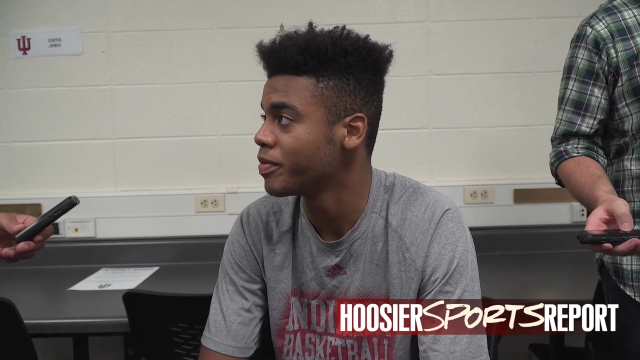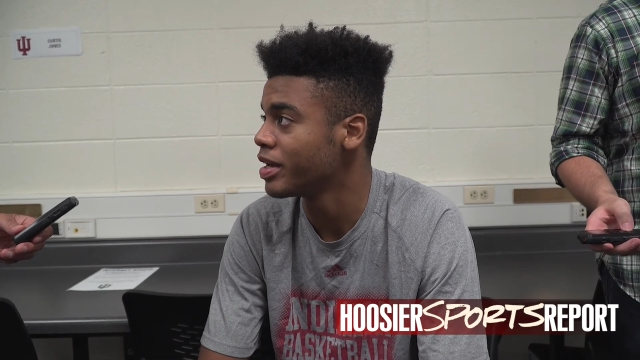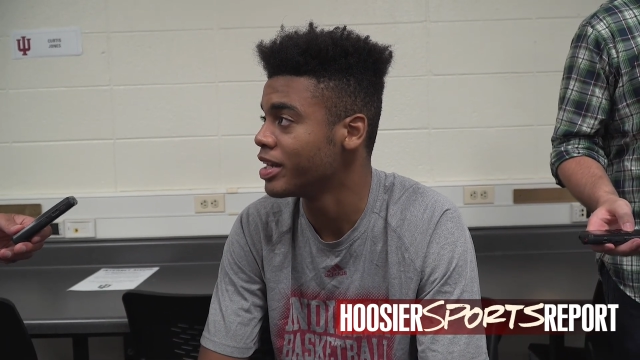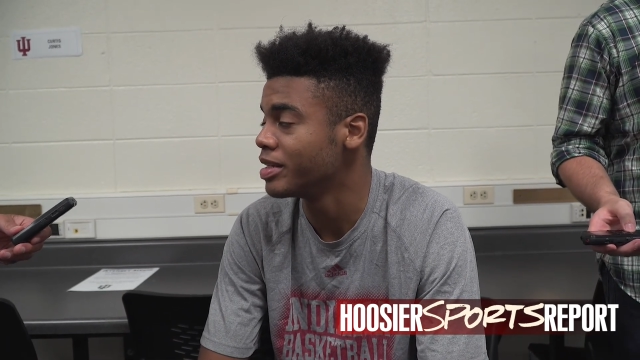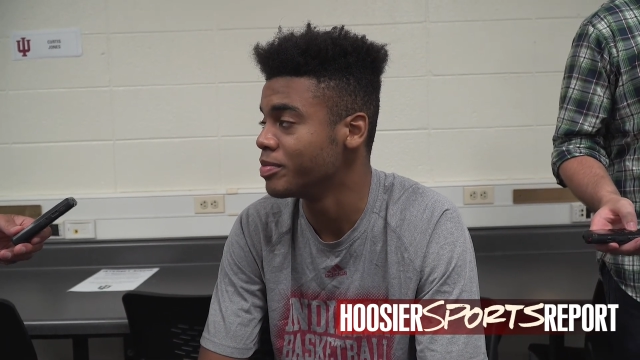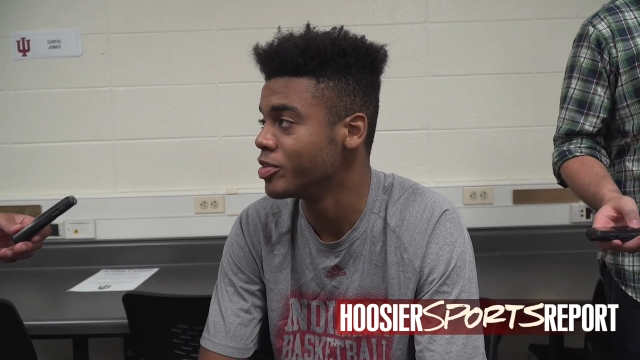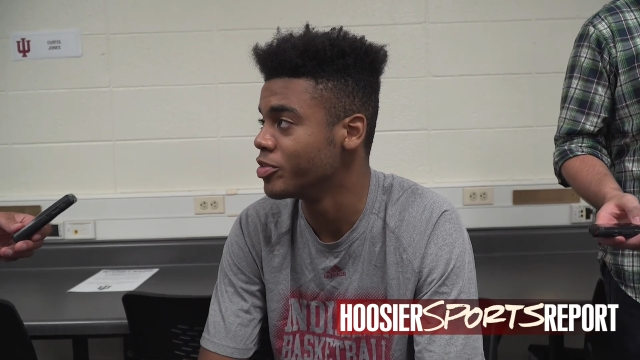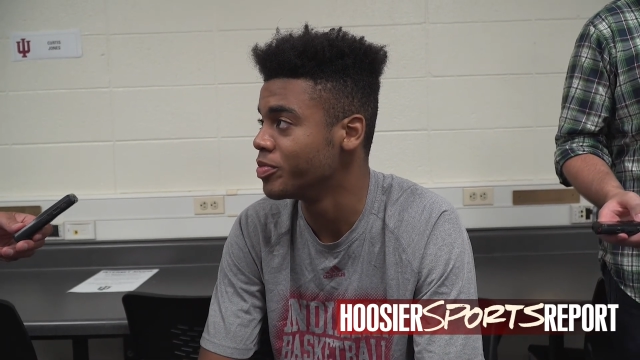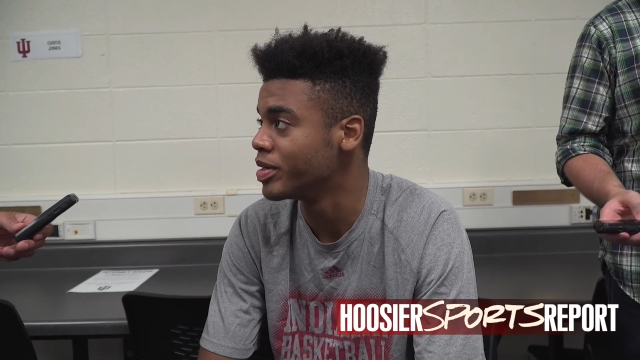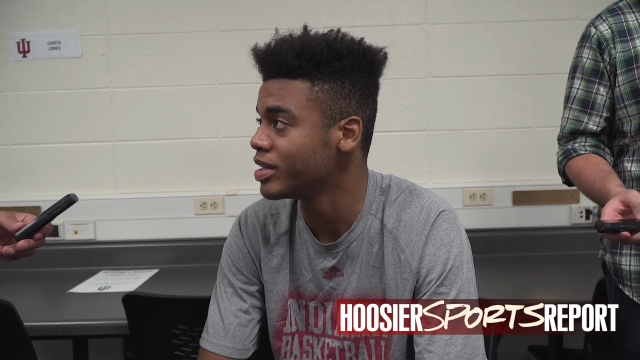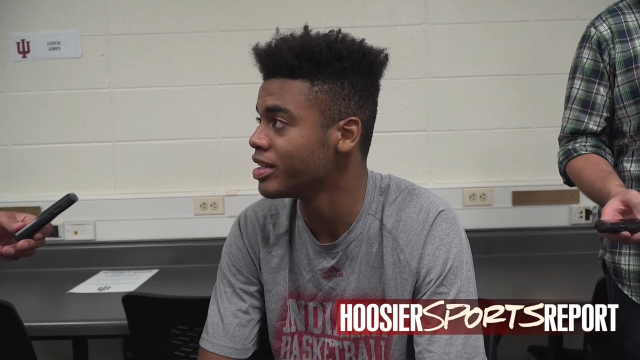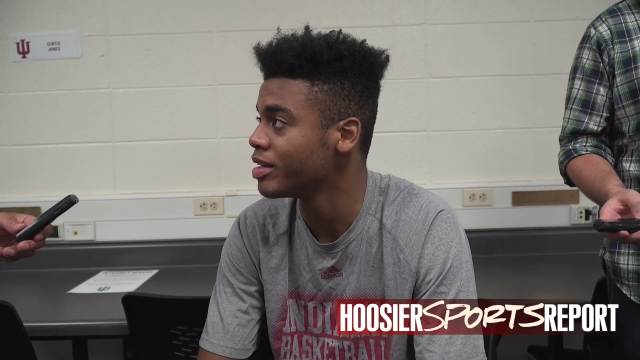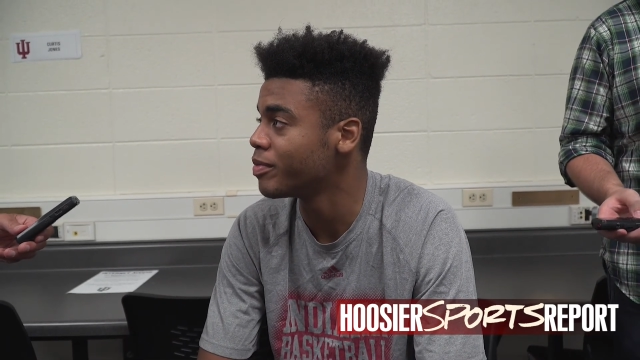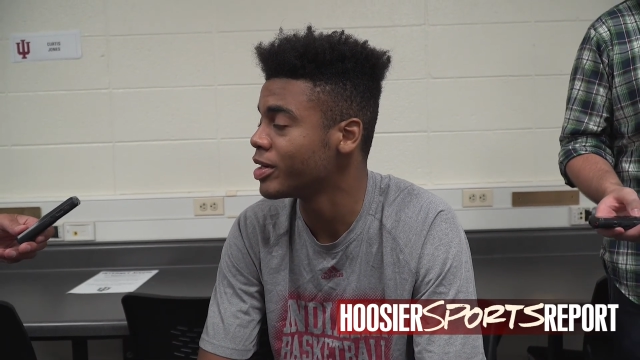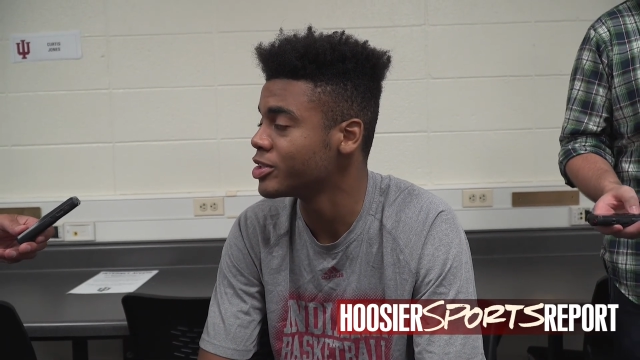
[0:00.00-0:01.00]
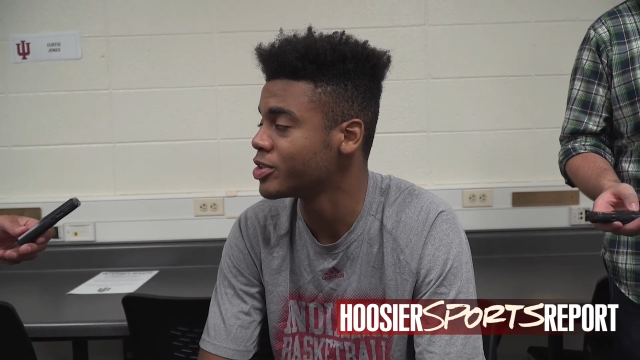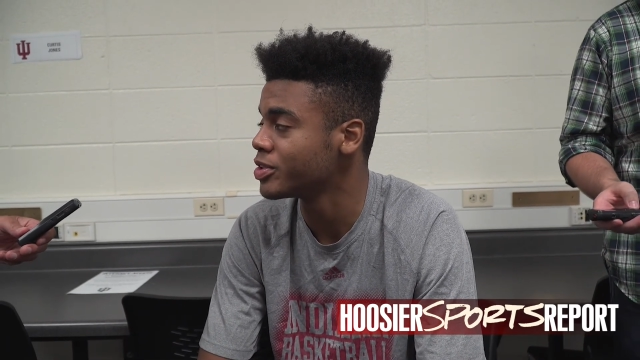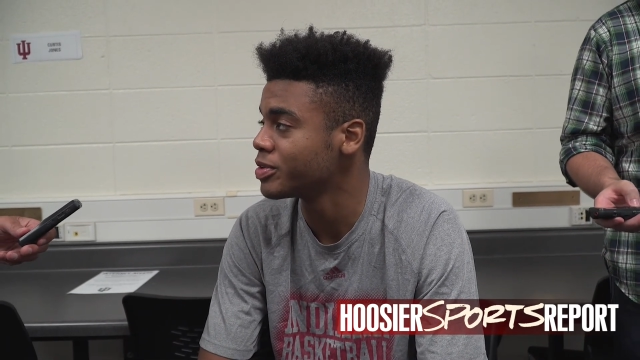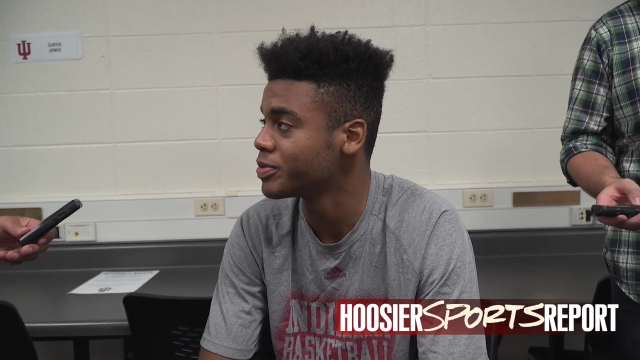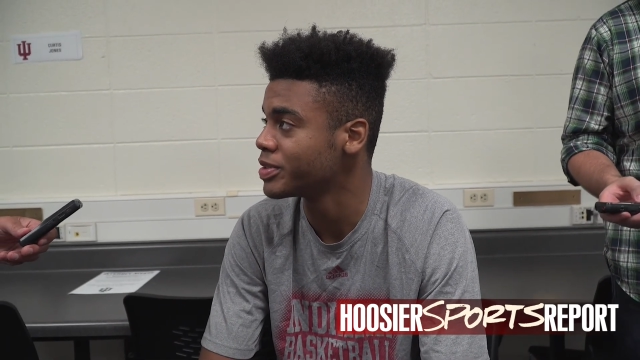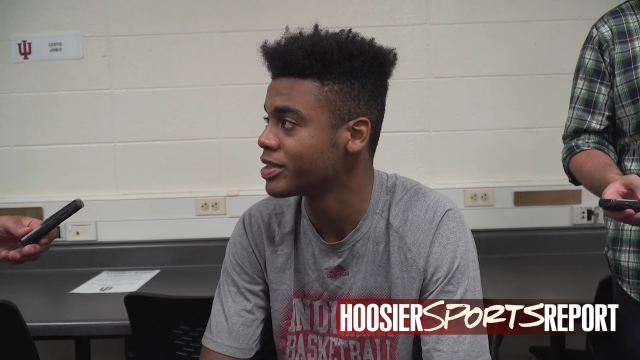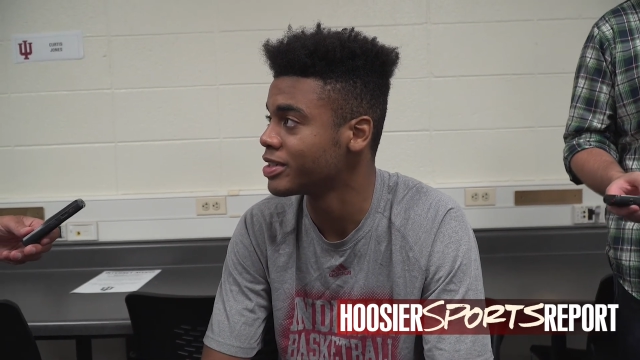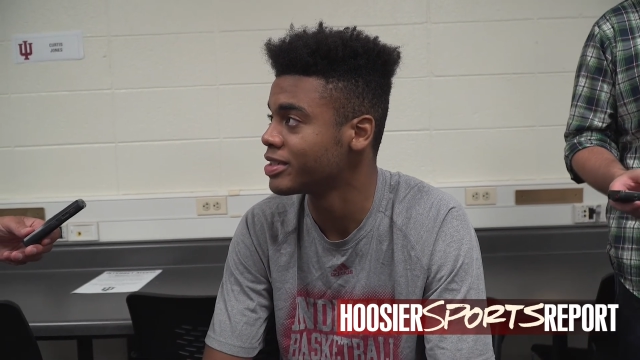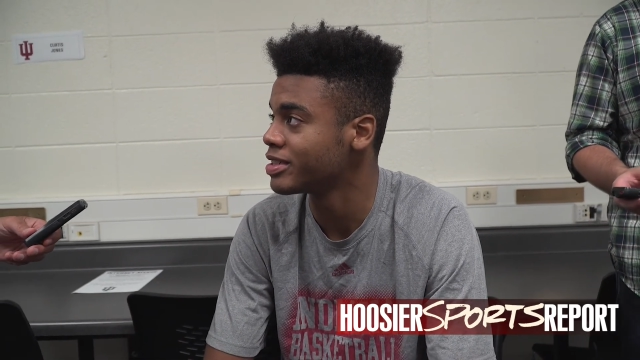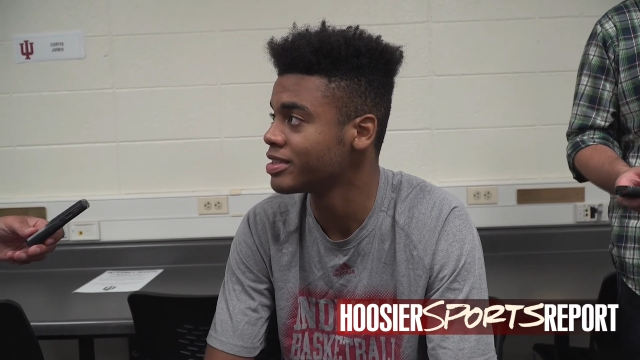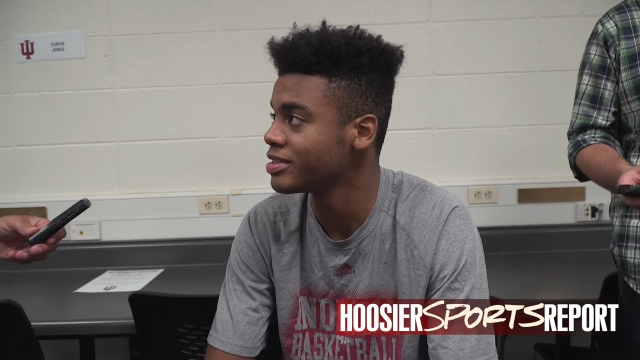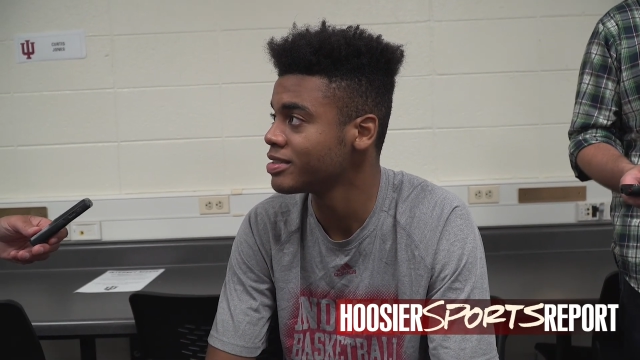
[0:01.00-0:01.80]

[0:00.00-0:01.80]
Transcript: Any movement in my shoulder was hurting.